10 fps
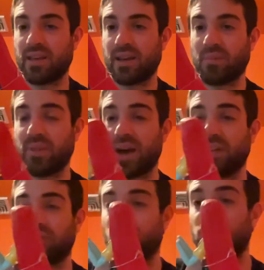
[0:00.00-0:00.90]
I mean, that
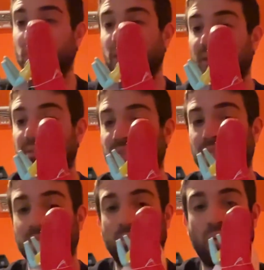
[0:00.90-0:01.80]
is really
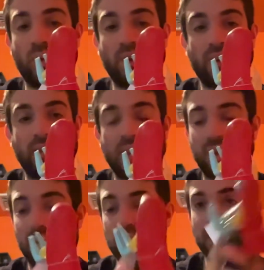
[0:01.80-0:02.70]
disappointing right
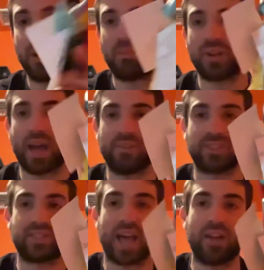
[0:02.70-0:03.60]
there. I mean, I'm going to have a
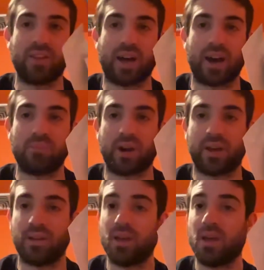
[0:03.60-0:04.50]
Sally on
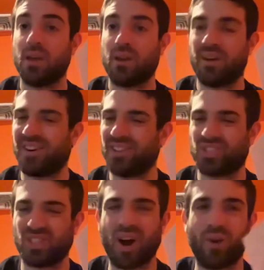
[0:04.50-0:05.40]
my
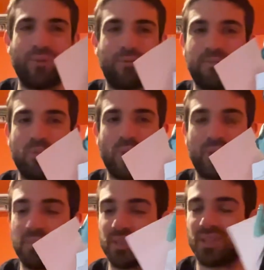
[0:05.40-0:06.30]
shelf with
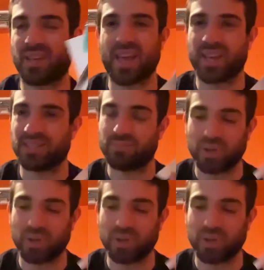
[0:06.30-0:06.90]
a missing hand.